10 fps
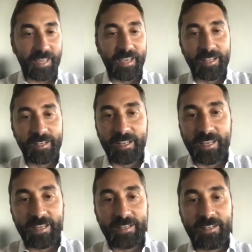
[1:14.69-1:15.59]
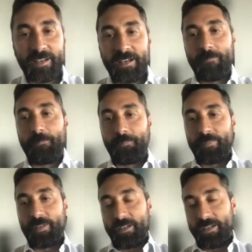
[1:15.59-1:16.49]
Good
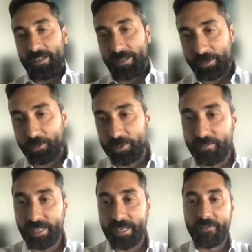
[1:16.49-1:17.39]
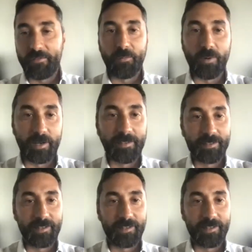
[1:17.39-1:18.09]
evening, everyone.